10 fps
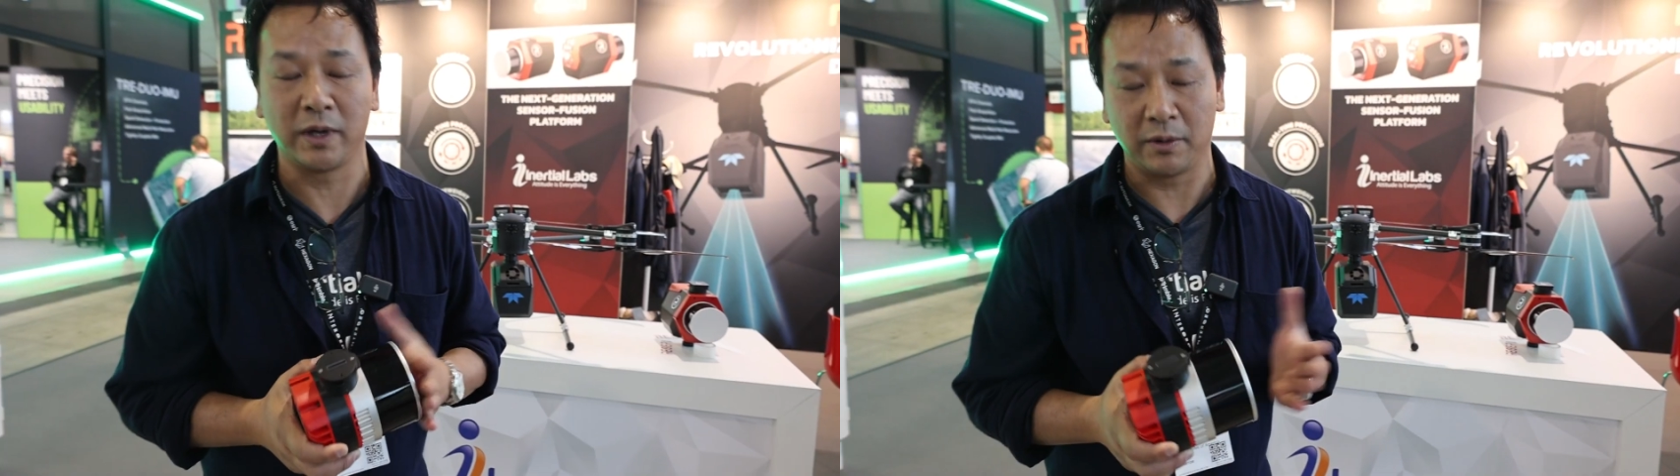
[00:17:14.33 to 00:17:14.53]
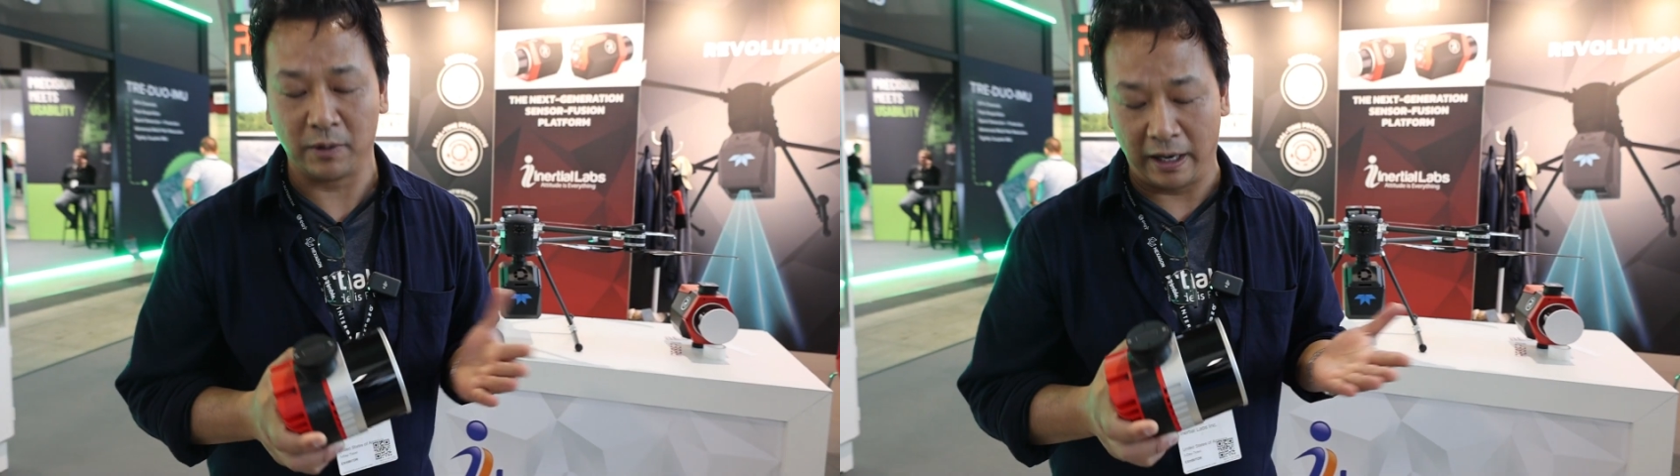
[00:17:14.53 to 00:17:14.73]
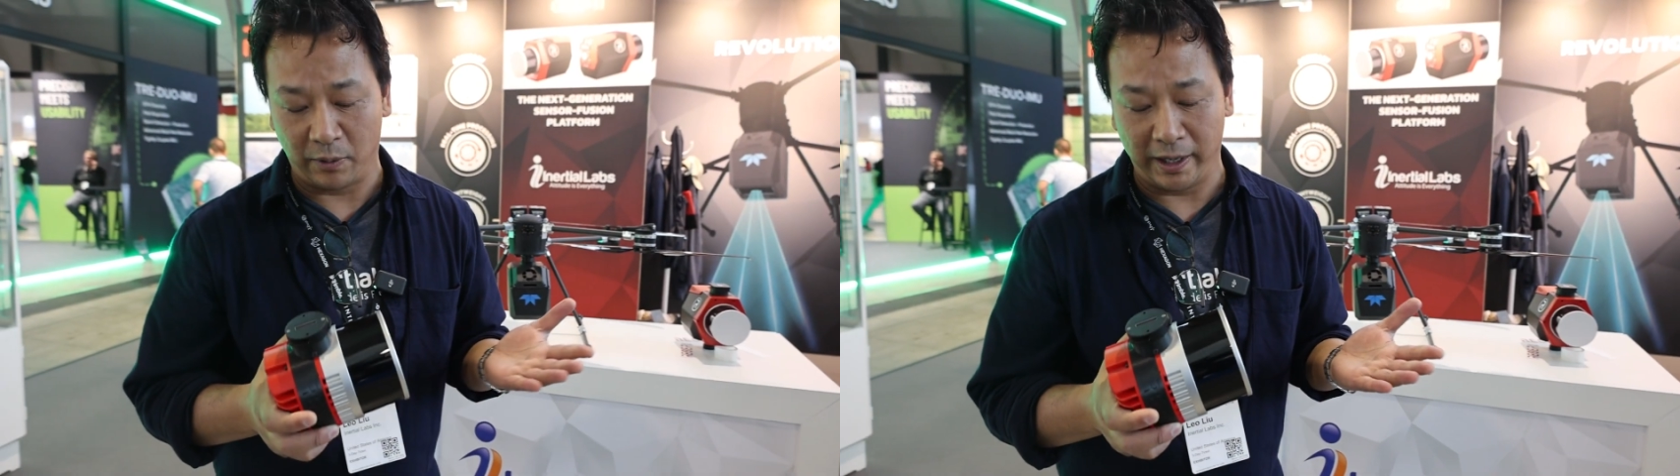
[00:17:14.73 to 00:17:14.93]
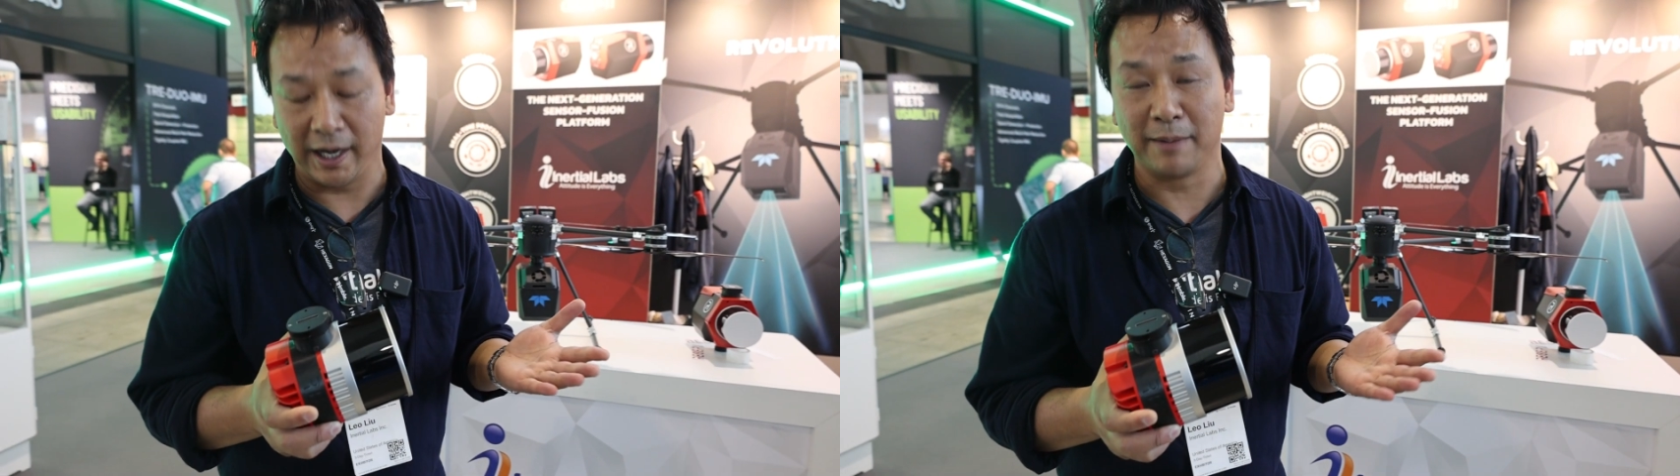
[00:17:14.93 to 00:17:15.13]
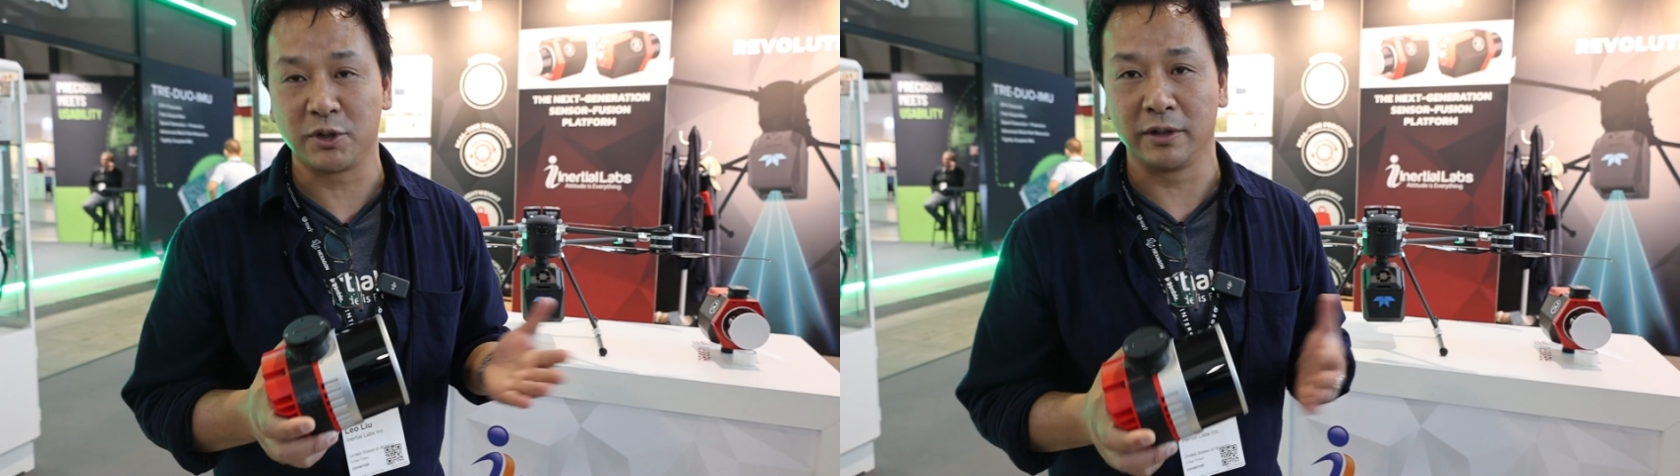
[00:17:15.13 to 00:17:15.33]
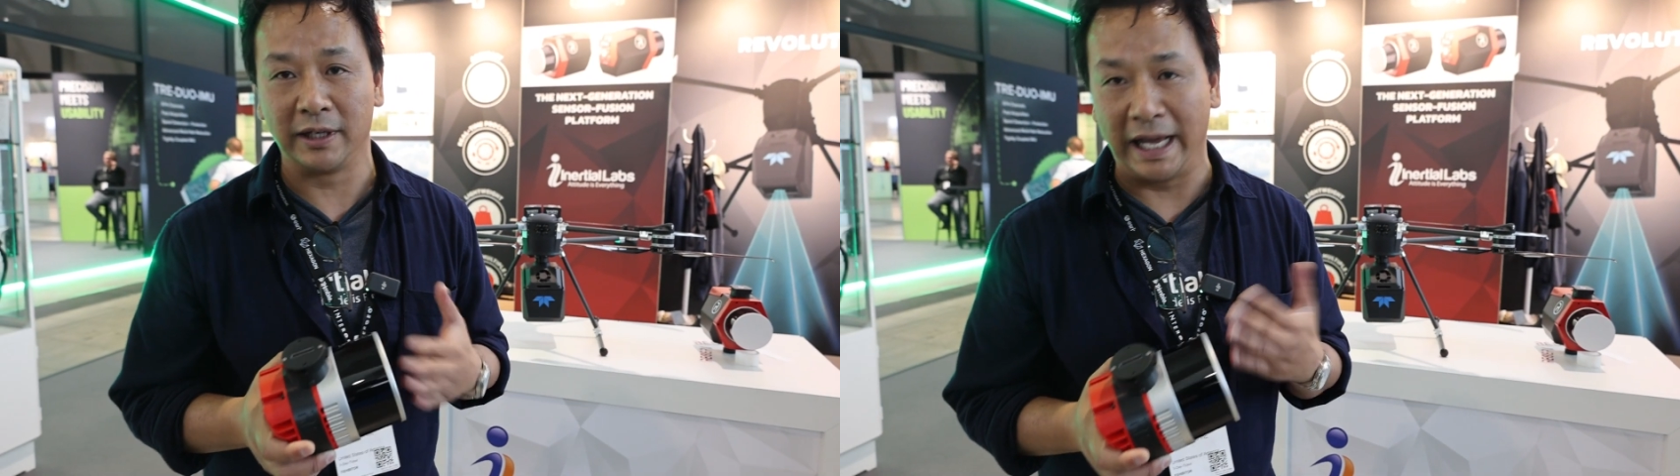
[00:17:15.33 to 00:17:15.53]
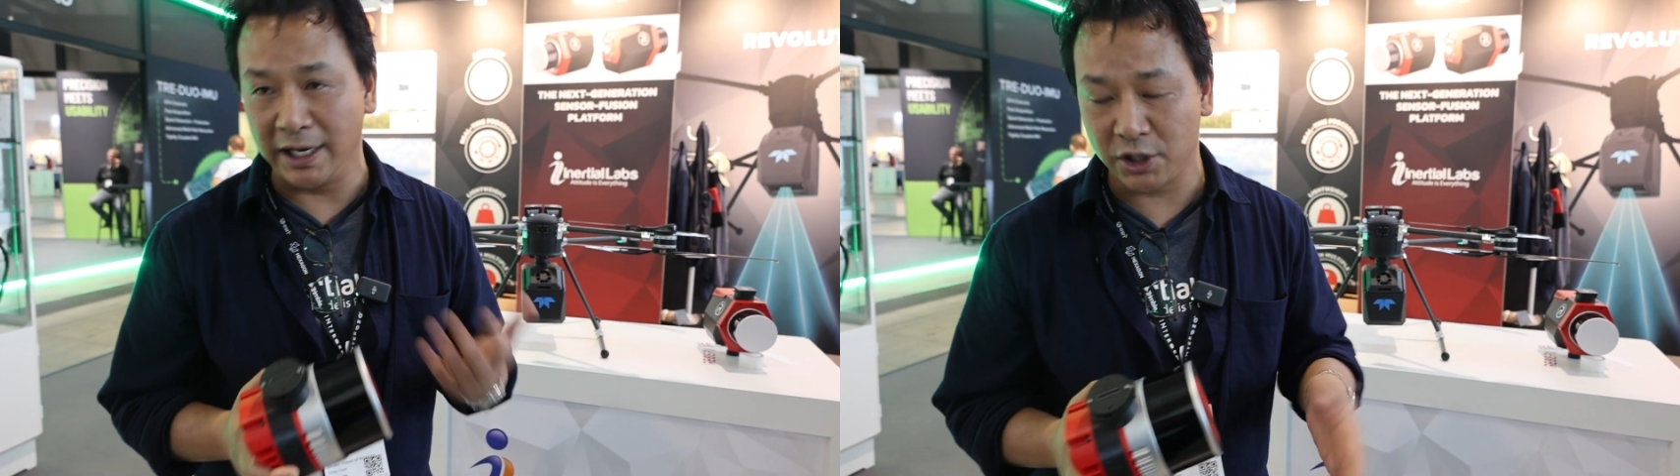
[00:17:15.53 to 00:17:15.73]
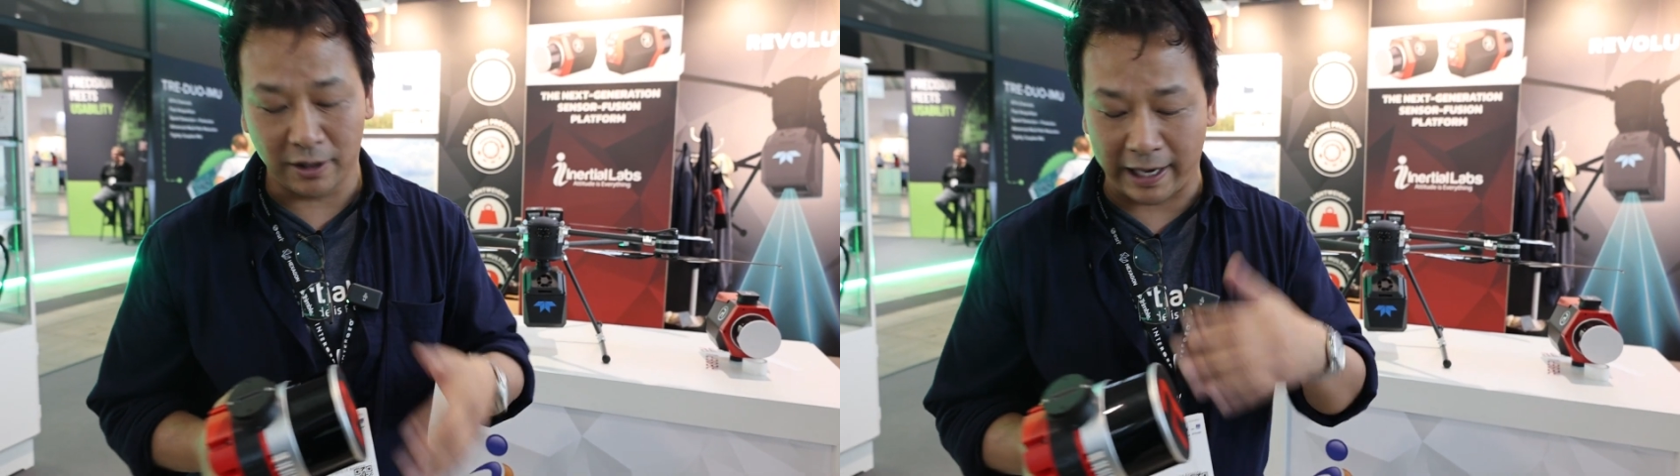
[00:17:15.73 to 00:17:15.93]
when it comes to
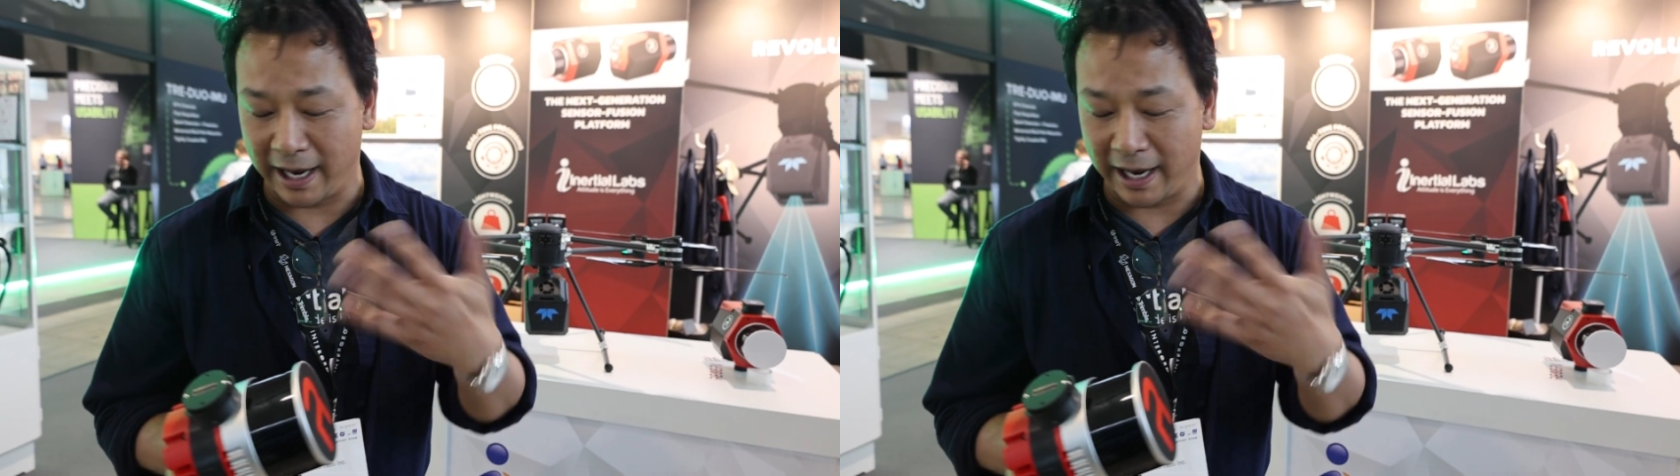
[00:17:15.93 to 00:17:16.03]
laser